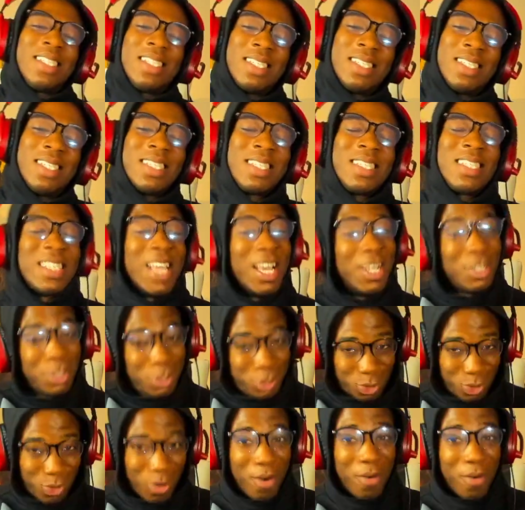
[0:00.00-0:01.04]
is a
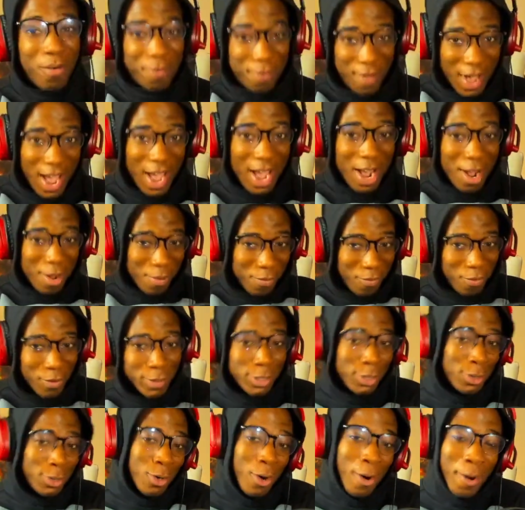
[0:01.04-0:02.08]
sensual vibe
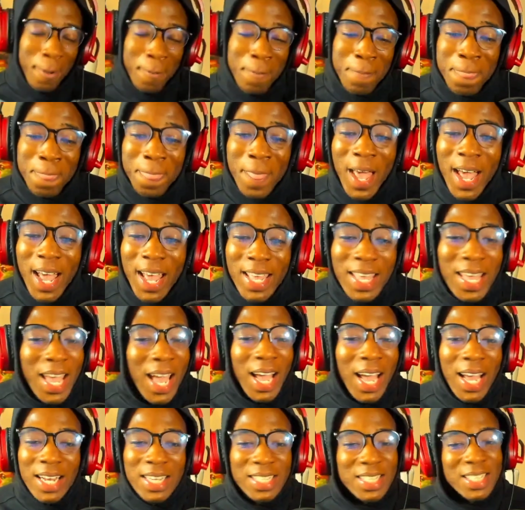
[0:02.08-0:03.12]
for sure.
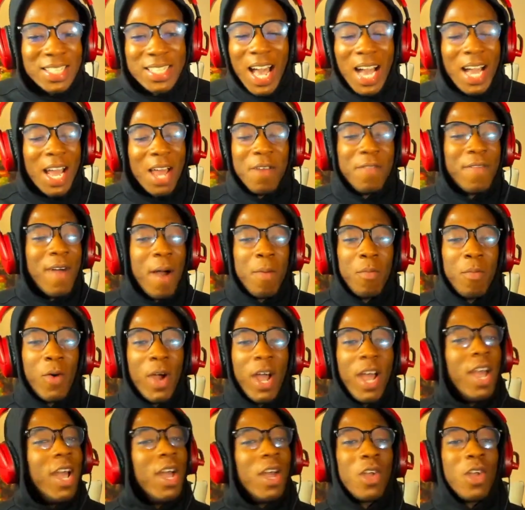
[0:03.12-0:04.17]
Yeah, this is that kind of vibe
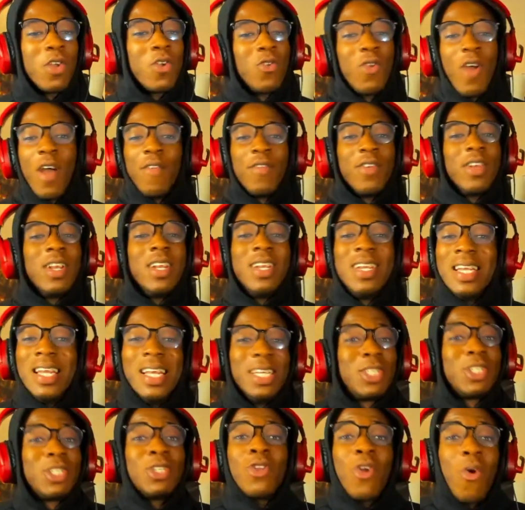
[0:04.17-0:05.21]
where you don't even
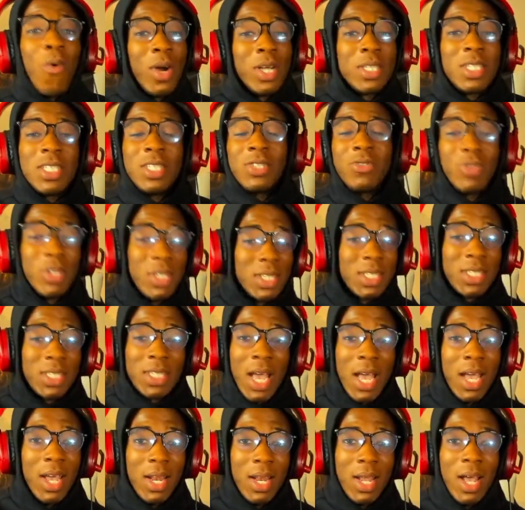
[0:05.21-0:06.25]
need to know what she's really
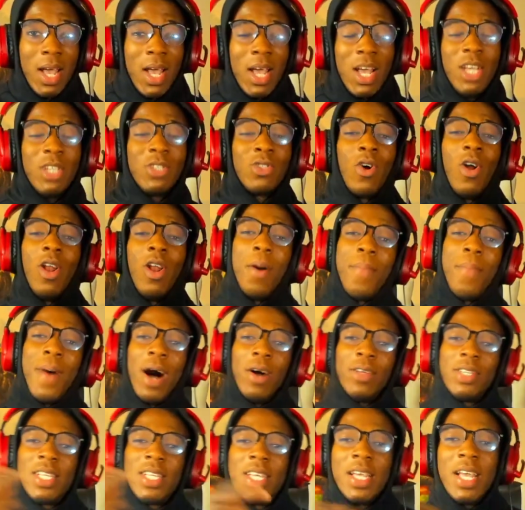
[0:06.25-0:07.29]
saying. It's all
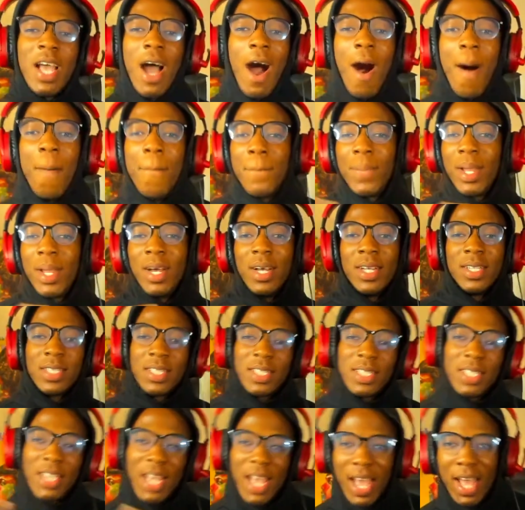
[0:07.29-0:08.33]
about the
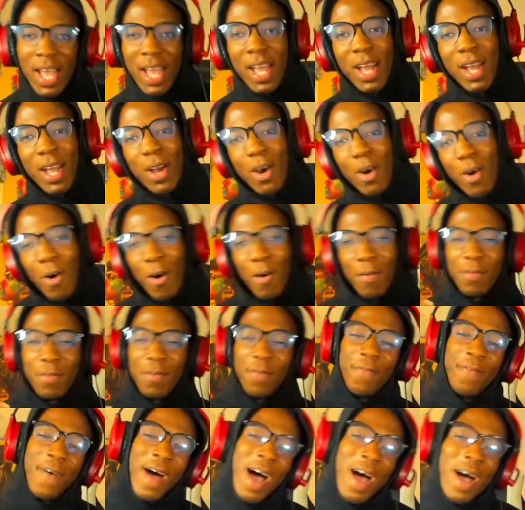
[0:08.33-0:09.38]
ambience, yeah, of the
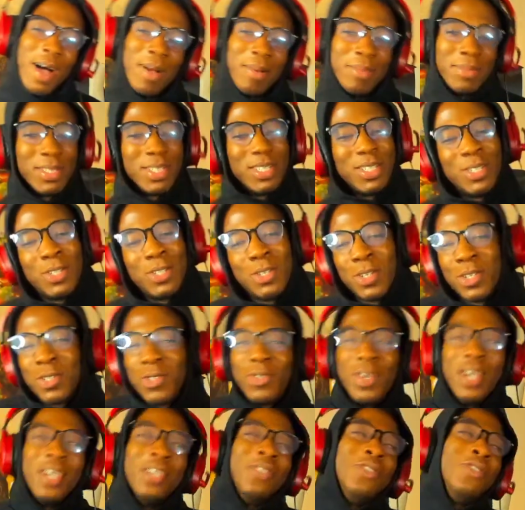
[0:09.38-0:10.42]
vibes. It's just
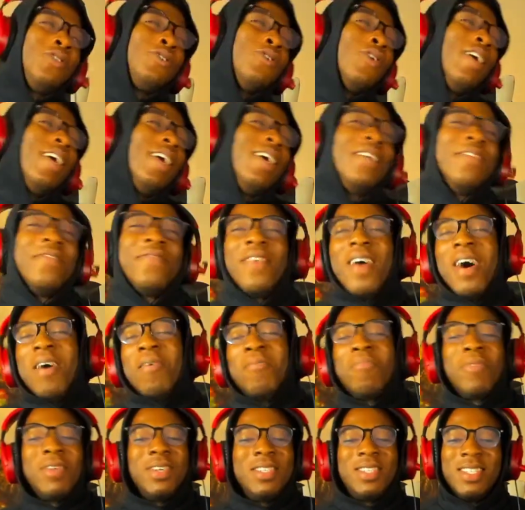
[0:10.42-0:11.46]
you enjoying the
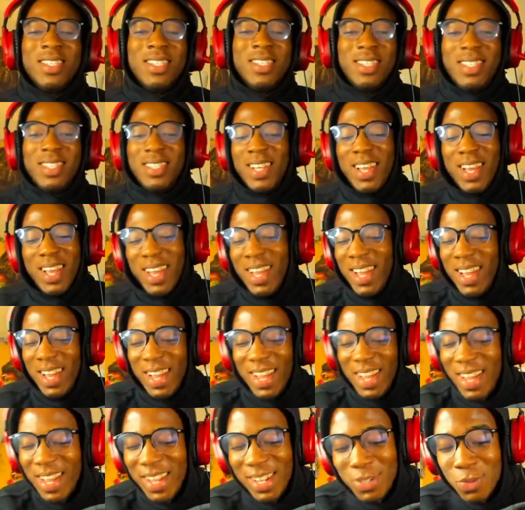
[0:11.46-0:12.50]
vibrations.
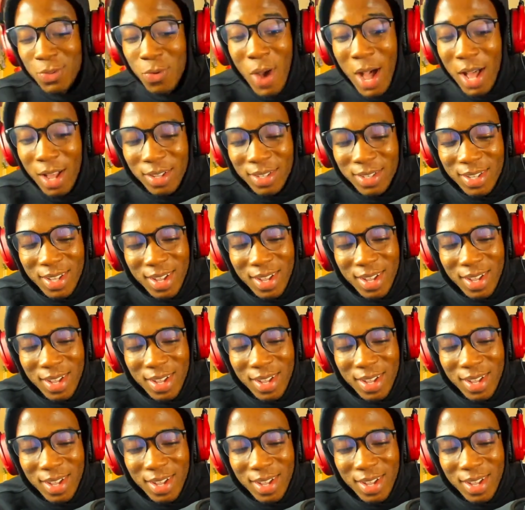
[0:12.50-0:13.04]
Yeah, it's wild.